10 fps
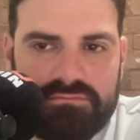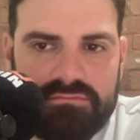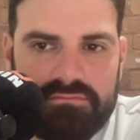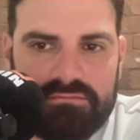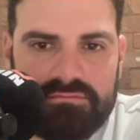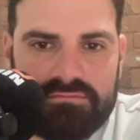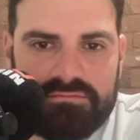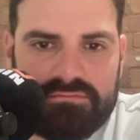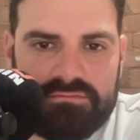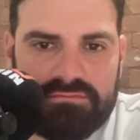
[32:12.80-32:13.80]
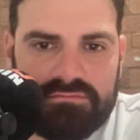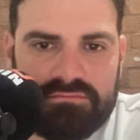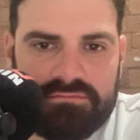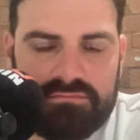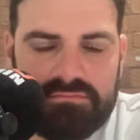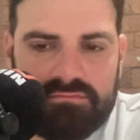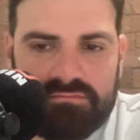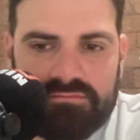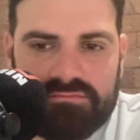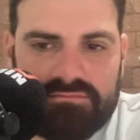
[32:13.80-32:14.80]

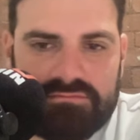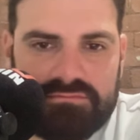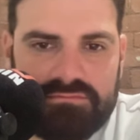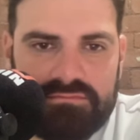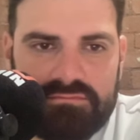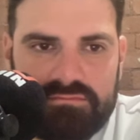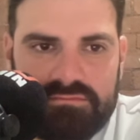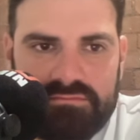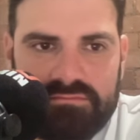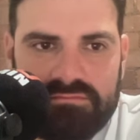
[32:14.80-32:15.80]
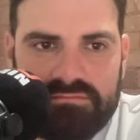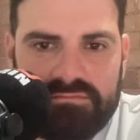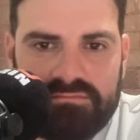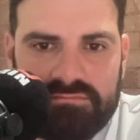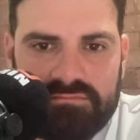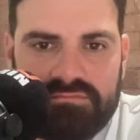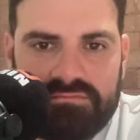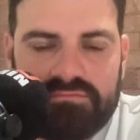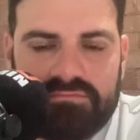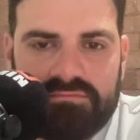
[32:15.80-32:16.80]

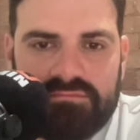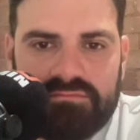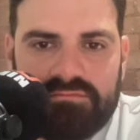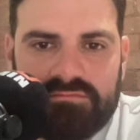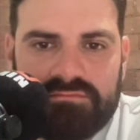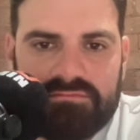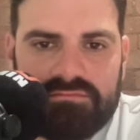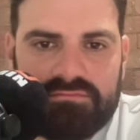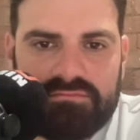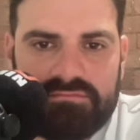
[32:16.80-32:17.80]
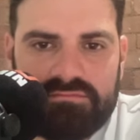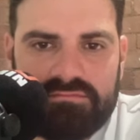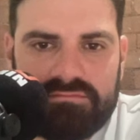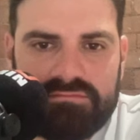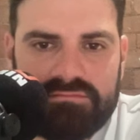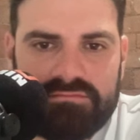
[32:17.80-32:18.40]
(silent)